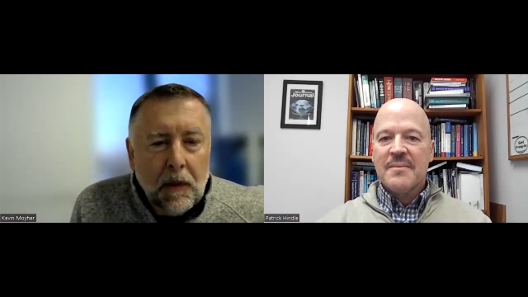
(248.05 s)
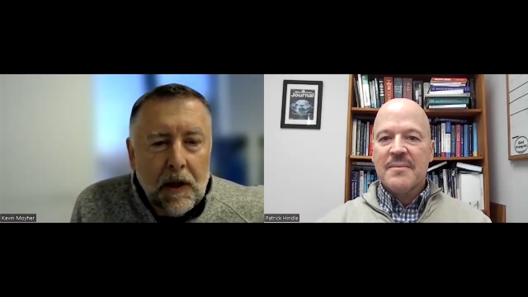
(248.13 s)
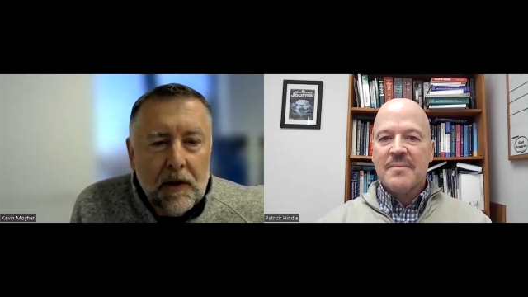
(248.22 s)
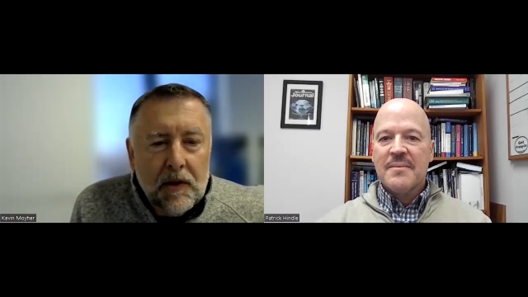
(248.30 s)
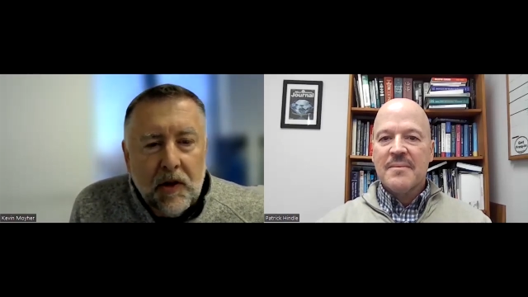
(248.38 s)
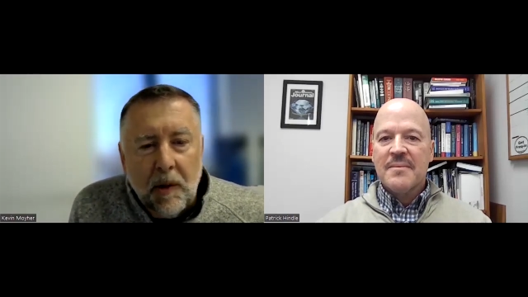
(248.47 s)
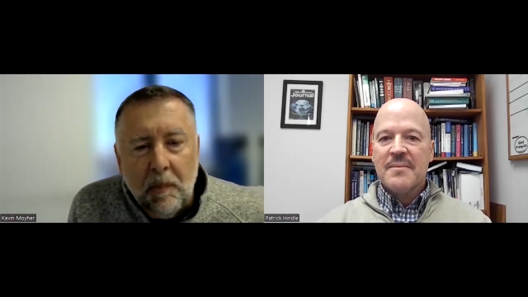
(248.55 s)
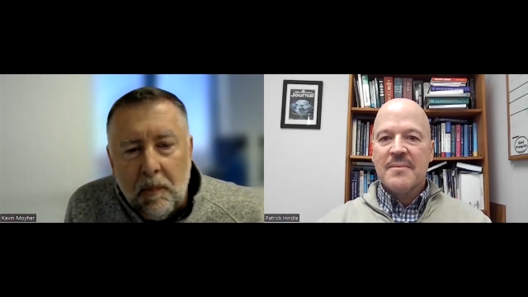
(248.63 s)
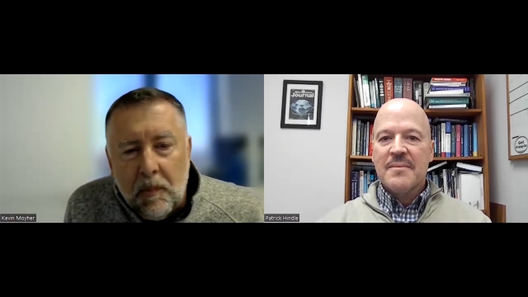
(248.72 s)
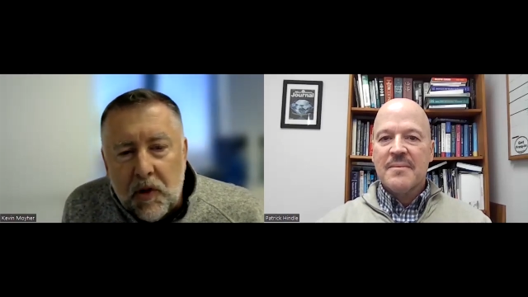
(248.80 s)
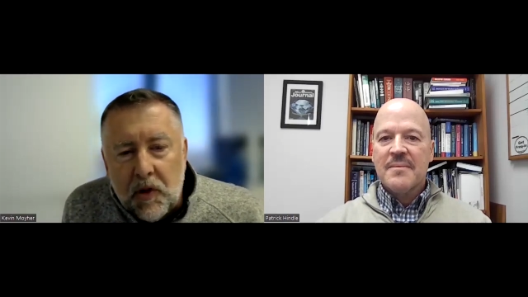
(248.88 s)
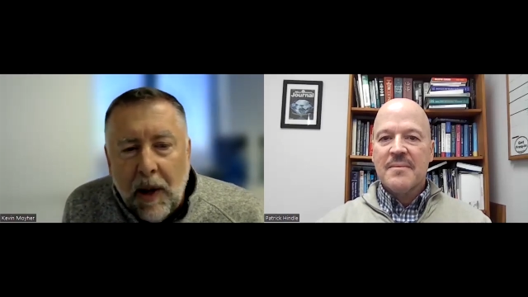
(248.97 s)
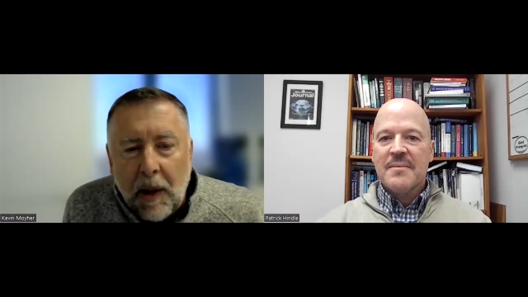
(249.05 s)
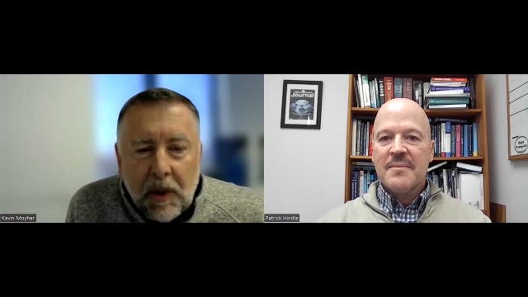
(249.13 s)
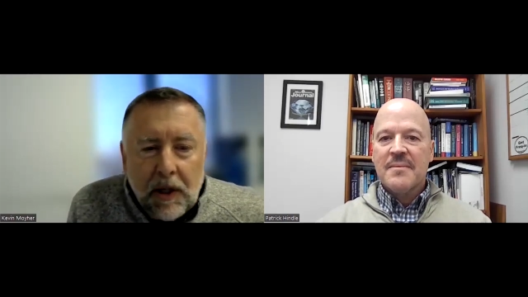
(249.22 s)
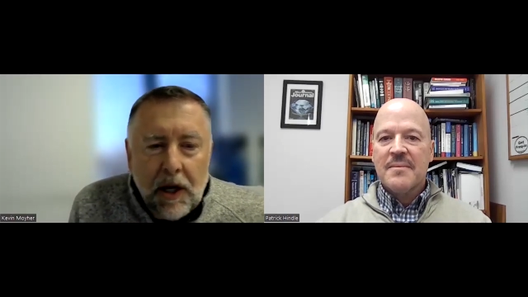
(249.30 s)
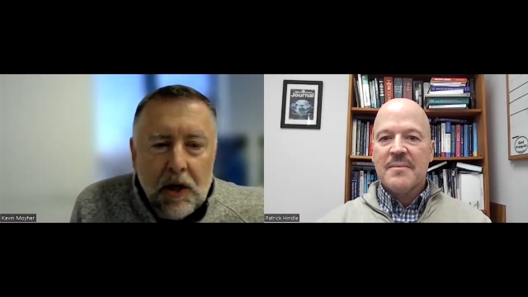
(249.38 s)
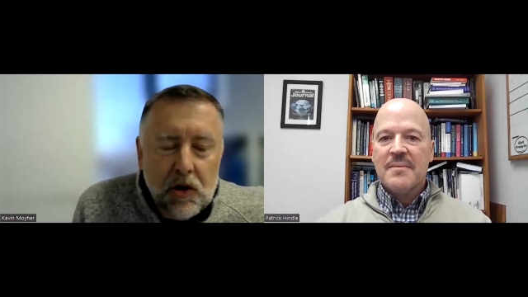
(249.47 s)
Speaker 1: In some some
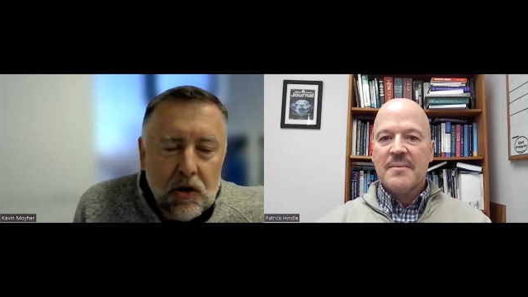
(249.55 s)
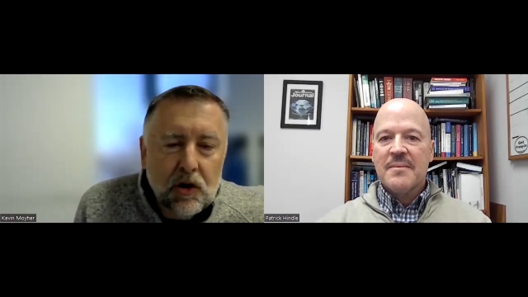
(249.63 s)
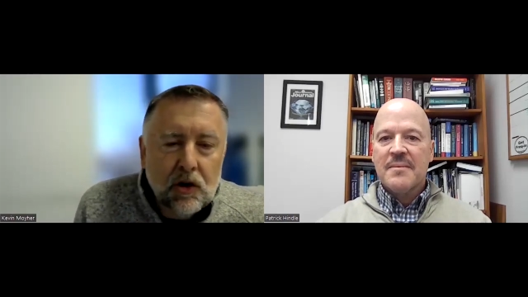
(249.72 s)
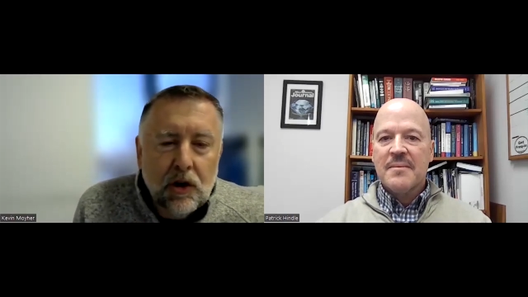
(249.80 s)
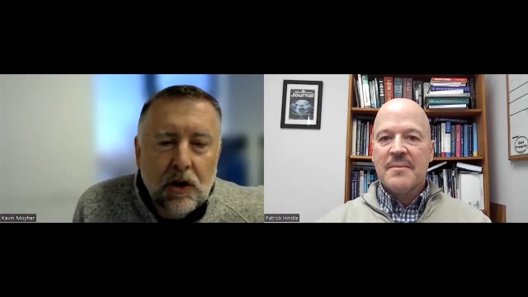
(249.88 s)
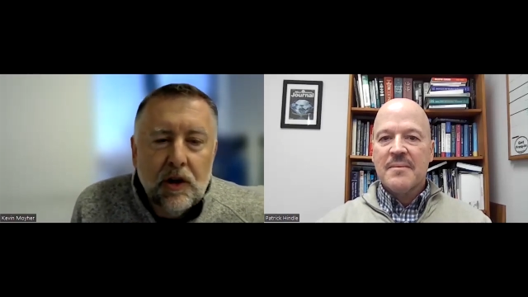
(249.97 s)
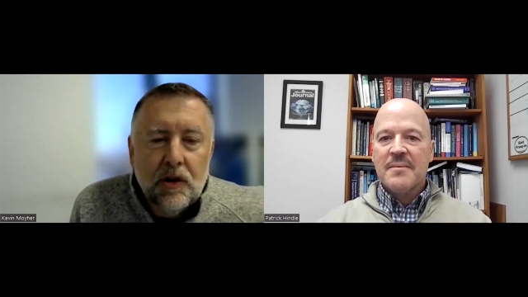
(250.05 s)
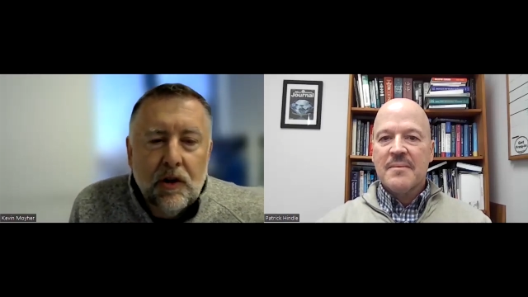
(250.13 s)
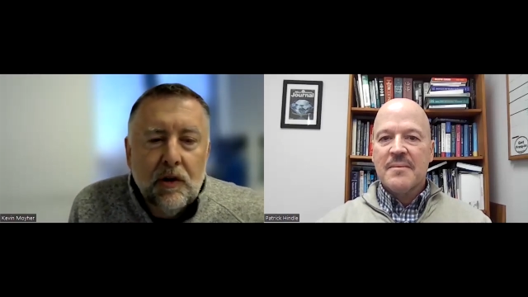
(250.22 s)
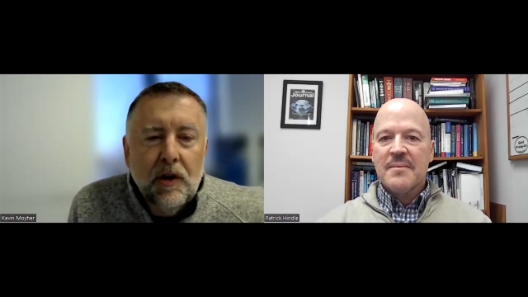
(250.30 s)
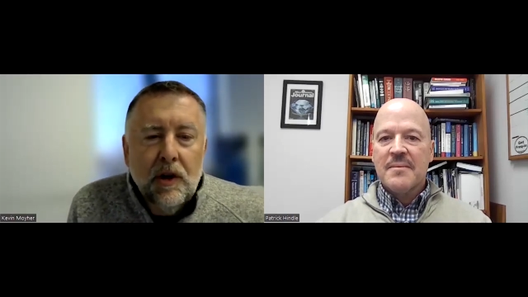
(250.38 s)
applications, you're looking to